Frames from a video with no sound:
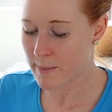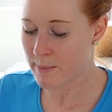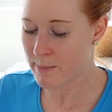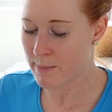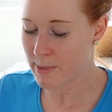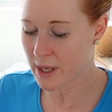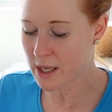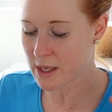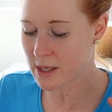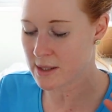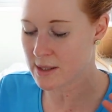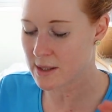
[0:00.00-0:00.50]

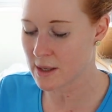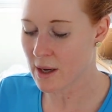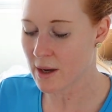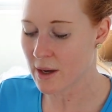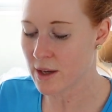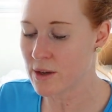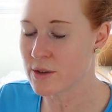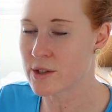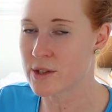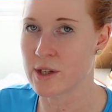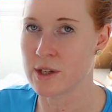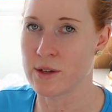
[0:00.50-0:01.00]
because I
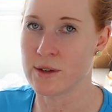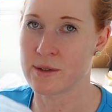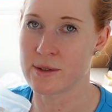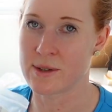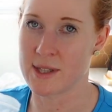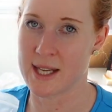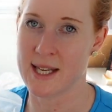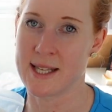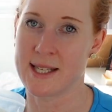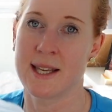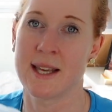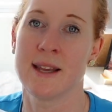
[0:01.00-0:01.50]
used to use
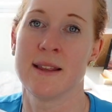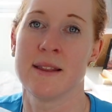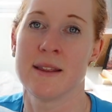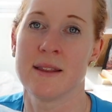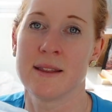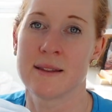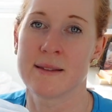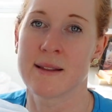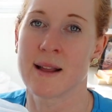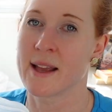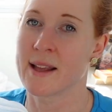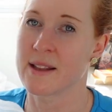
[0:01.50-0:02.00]
these
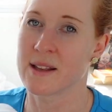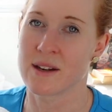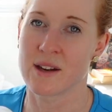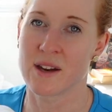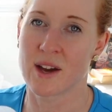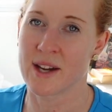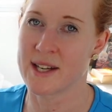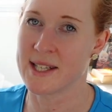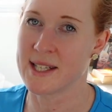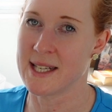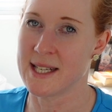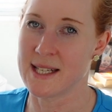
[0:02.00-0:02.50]
in like the
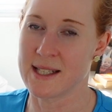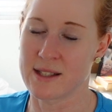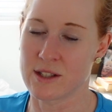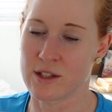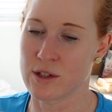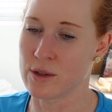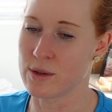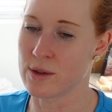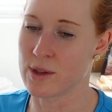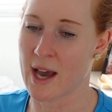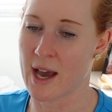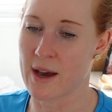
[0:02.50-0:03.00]
90s,
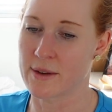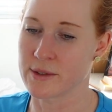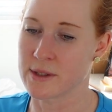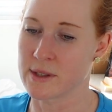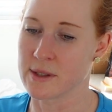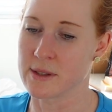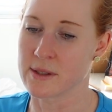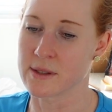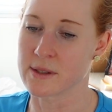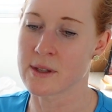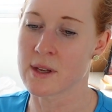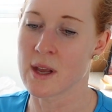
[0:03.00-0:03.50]

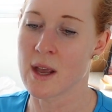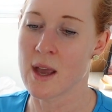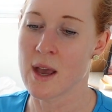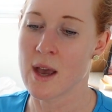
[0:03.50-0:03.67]
2000s,